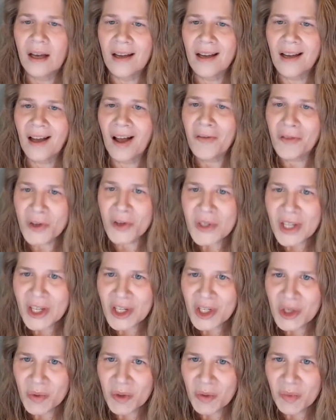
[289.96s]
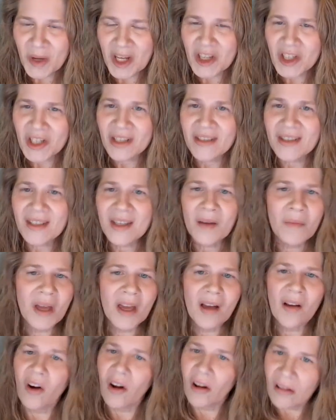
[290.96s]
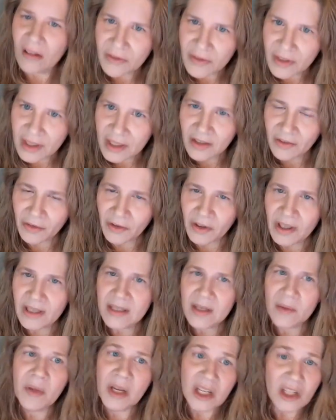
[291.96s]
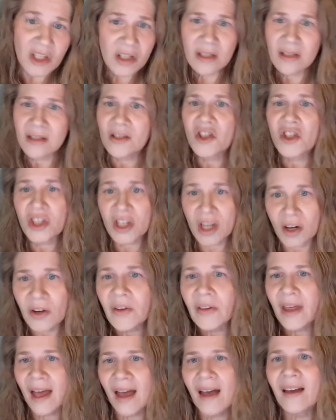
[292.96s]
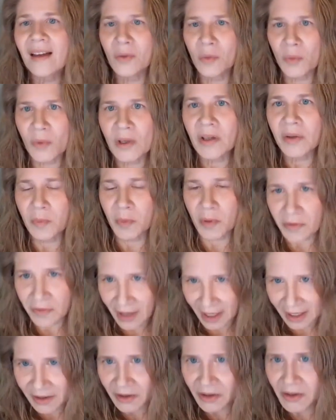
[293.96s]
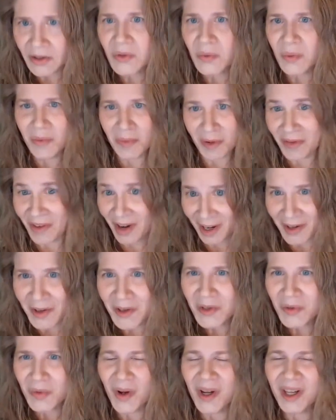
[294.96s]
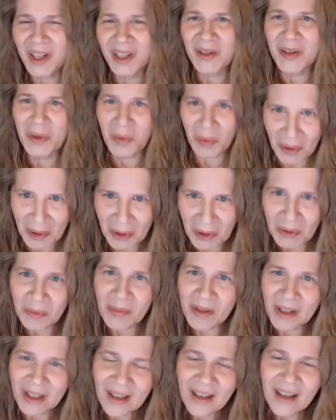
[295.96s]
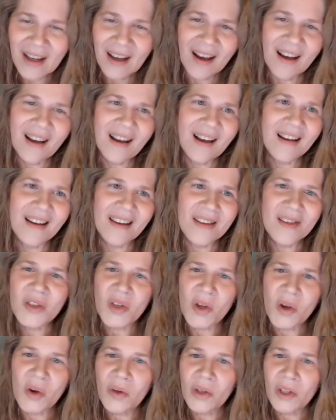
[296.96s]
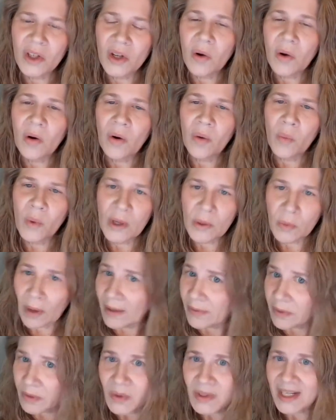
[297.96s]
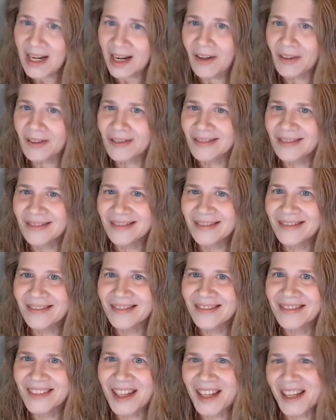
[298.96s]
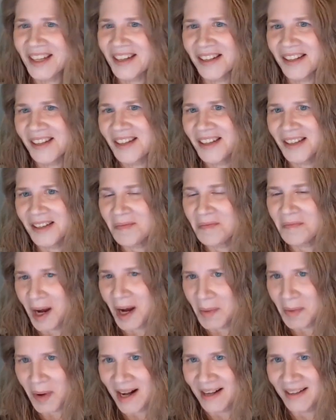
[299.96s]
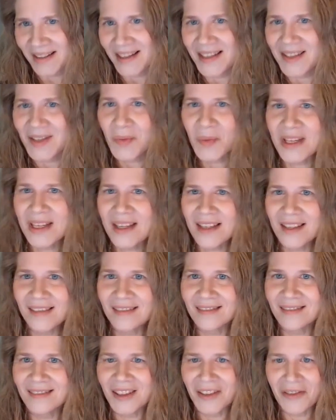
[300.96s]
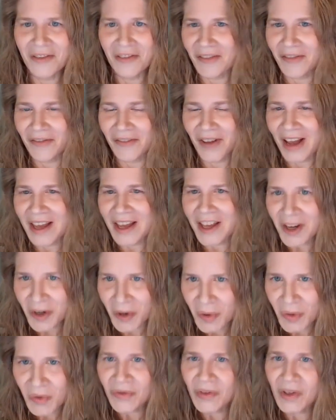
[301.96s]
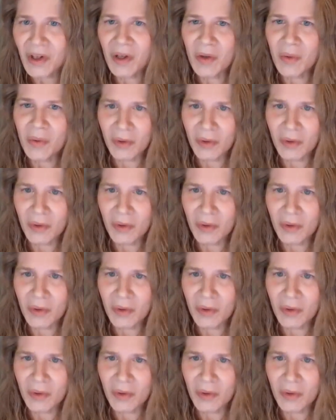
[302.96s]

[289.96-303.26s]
conversation with patients can make all of the difference. And patients share that with providers when providers walk in the room. And so, we write those down. in my practice, we if I hear very